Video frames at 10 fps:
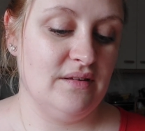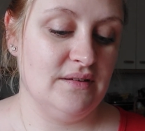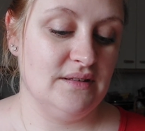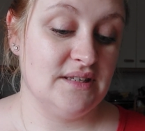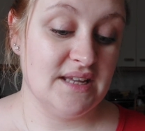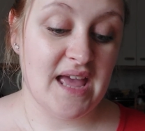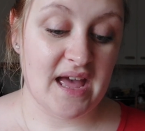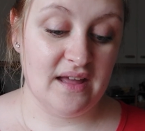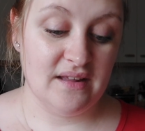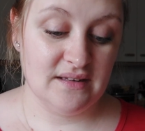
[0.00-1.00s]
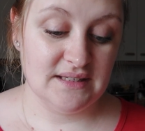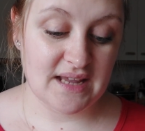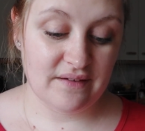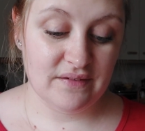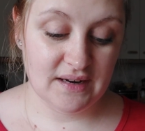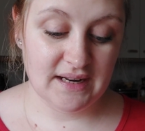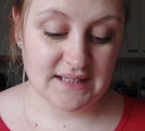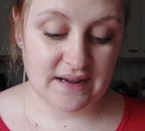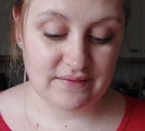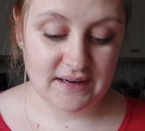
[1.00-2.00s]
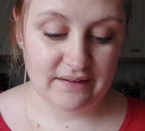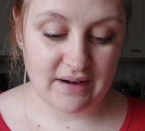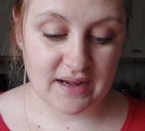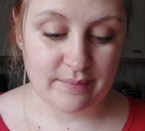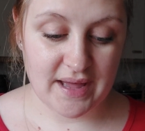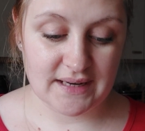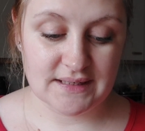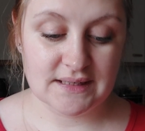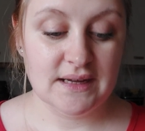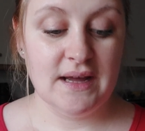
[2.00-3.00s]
So yeah, definitely recommend.